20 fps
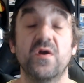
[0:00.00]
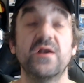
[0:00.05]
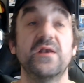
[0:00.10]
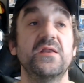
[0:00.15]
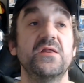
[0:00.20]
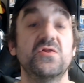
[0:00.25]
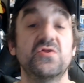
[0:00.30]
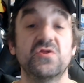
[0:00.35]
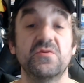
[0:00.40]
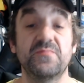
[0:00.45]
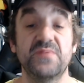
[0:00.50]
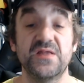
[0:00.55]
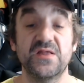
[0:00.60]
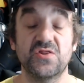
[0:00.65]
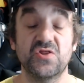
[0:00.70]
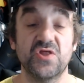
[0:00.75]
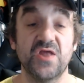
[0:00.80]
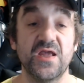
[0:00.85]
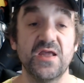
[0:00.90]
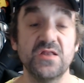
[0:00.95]
of these should be a
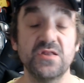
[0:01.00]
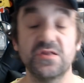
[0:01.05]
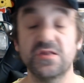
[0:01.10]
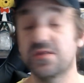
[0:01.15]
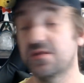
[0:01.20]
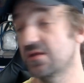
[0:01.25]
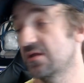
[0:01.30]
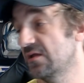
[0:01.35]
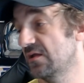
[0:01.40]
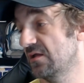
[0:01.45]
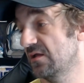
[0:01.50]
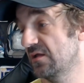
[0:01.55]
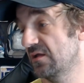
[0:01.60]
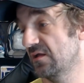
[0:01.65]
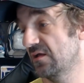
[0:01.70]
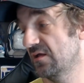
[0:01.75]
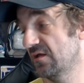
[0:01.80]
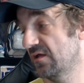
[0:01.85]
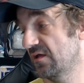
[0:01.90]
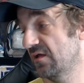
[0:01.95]
chase.
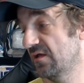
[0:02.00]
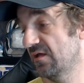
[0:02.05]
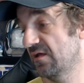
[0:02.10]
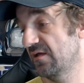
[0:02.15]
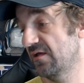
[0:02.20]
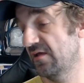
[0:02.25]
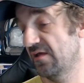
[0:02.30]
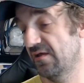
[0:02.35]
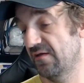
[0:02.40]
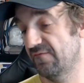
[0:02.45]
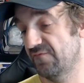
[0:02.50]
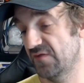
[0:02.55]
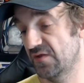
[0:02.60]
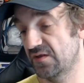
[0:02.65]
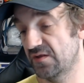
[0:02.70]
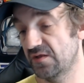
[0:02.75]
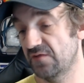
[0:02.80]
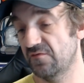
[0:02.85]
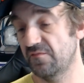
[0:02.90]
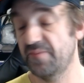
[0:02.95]
If these
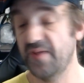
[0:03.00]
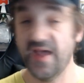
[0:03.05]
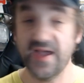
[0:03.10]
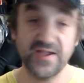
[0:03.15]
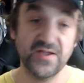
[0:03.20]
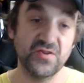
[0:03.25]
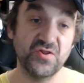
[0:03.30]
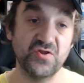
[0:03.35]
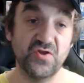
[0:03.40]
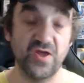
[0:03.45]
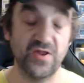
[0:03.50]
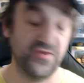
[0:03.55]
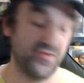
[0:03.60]
things are packaged, as